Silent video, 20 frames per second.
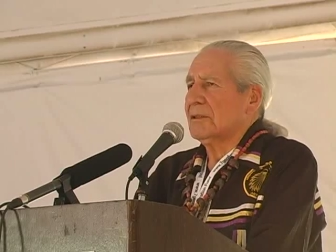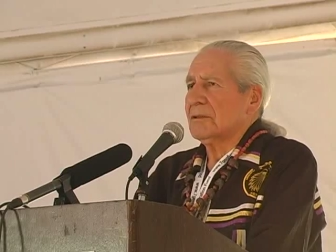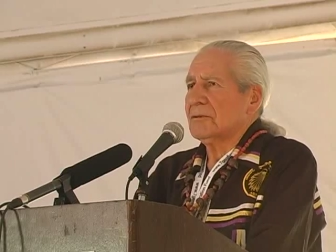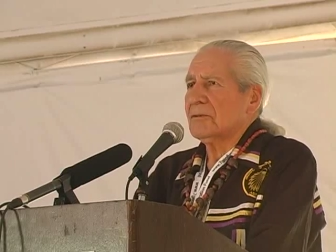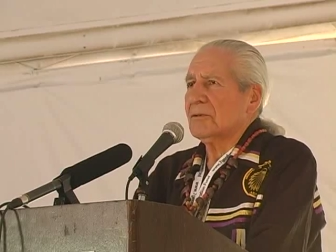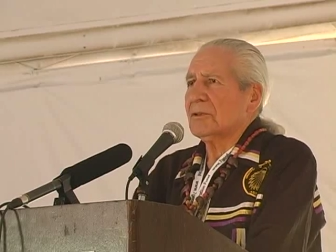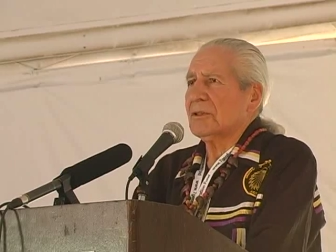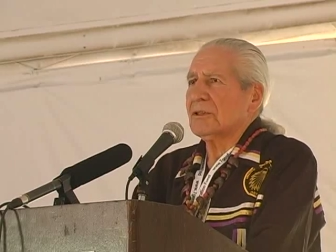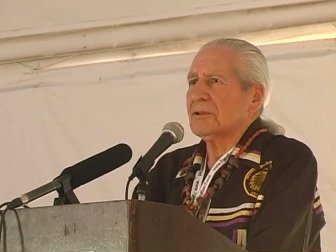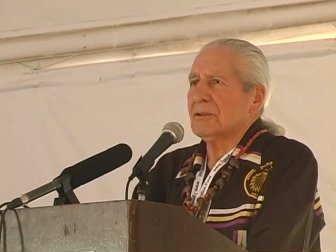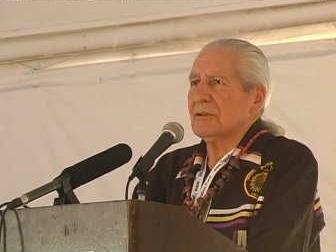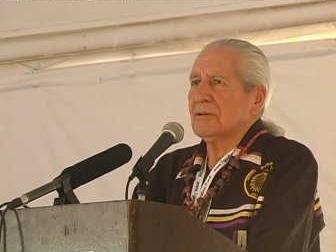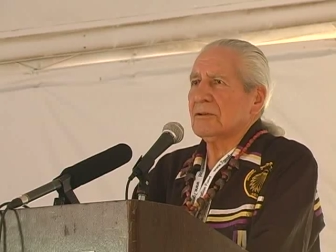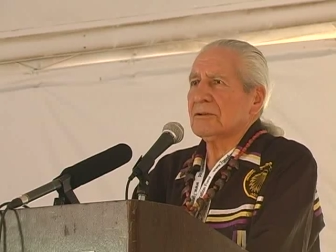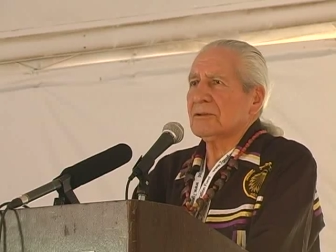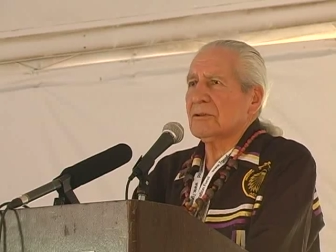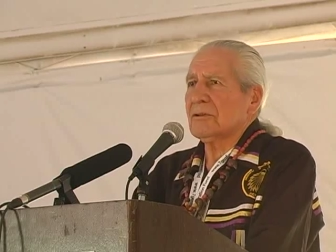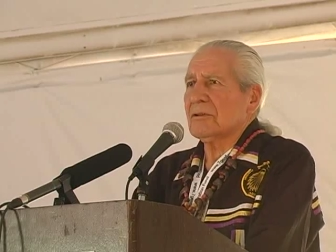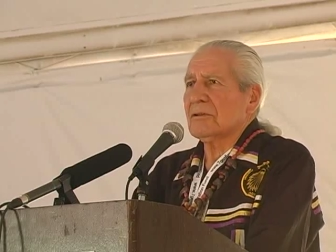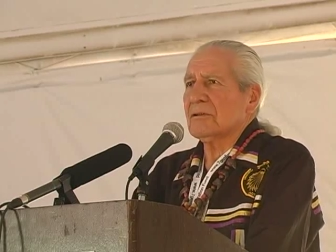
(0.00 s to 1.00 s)
traditional
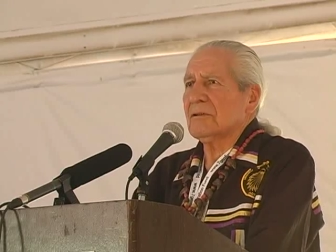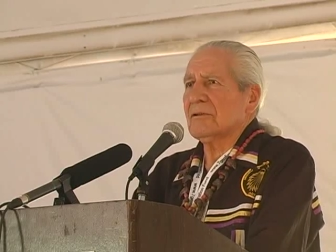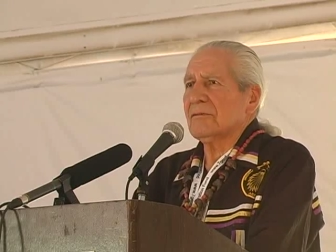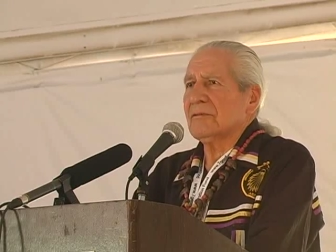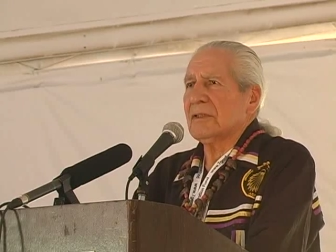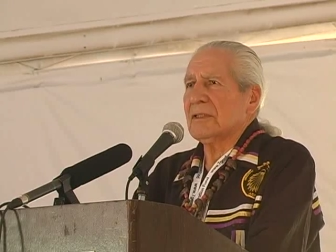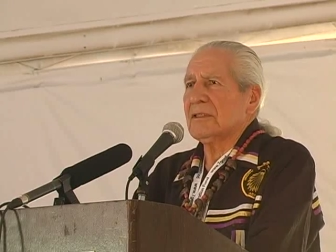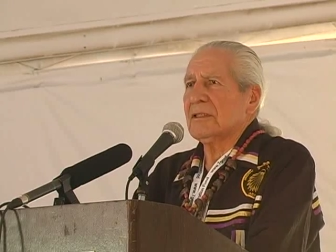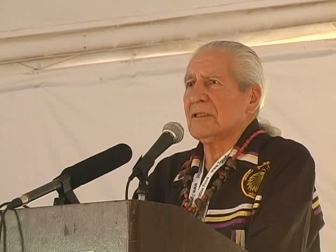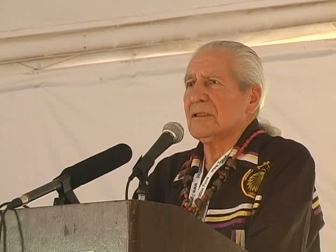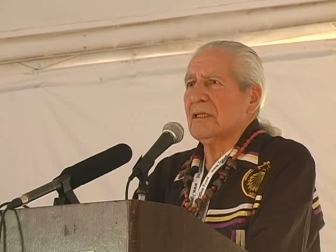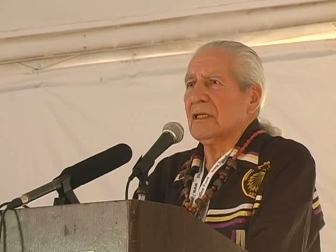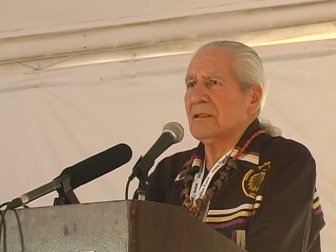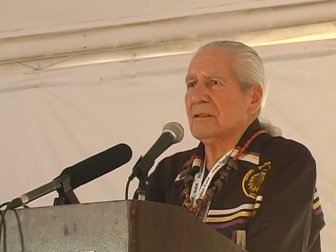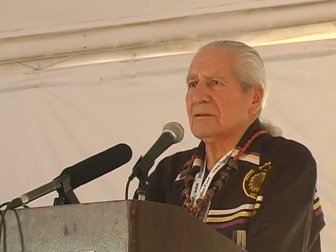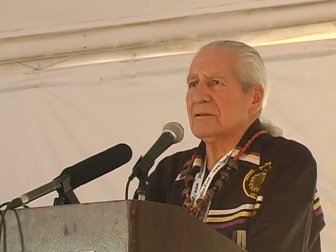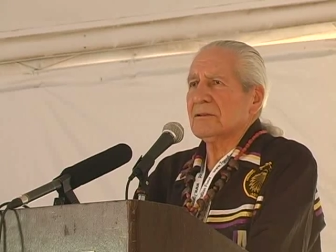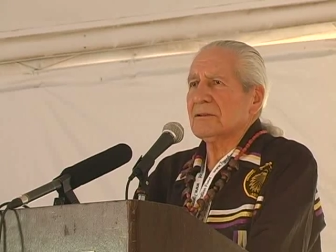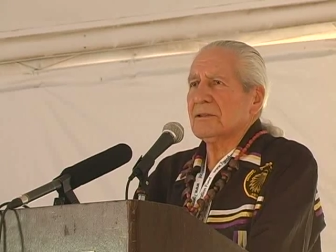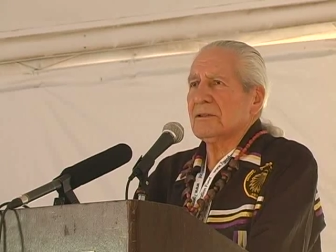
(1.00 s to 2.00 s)
circle of Indian
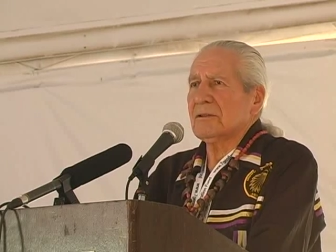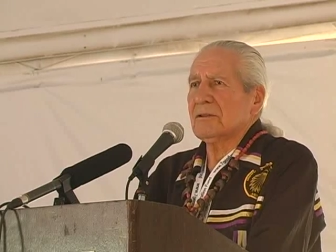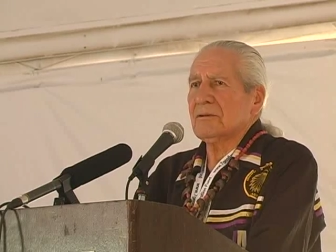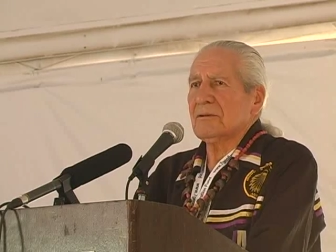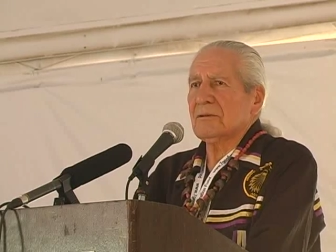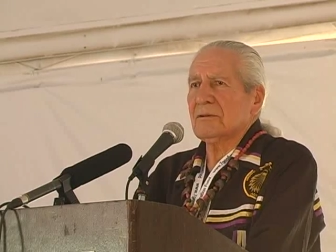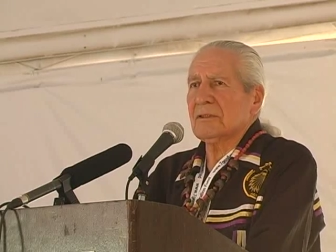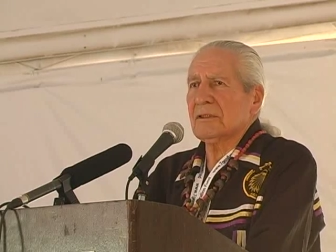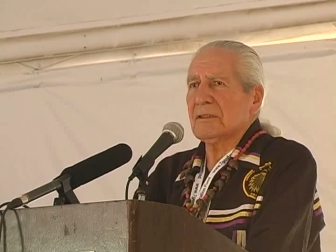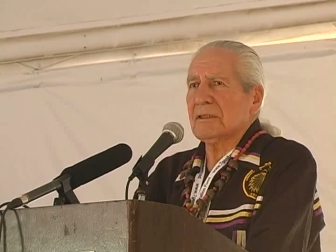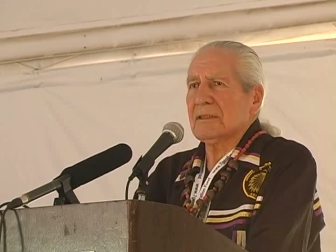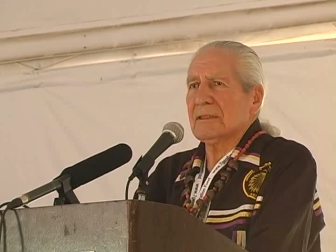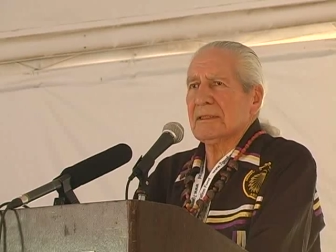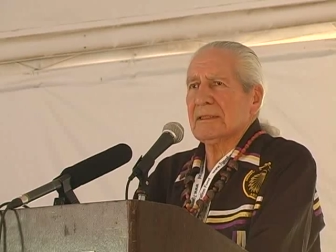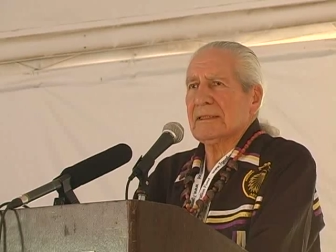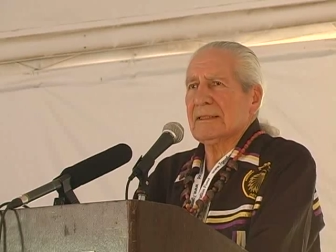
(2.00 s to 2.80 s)
elders and youth, and